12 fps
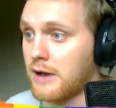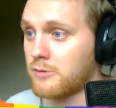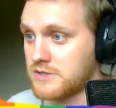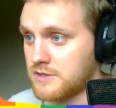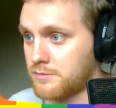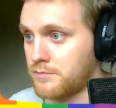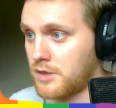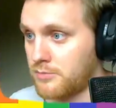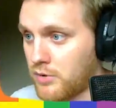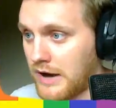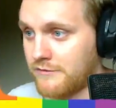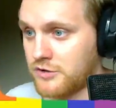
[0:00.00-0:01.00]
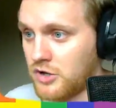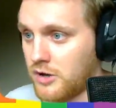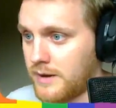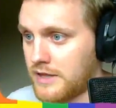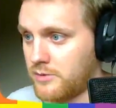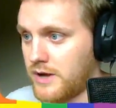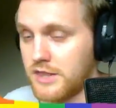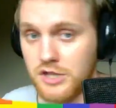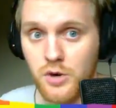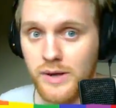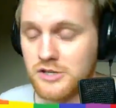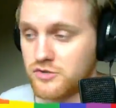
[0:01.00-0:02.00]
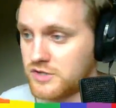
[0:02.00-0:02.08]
That was the private door, by the way, the no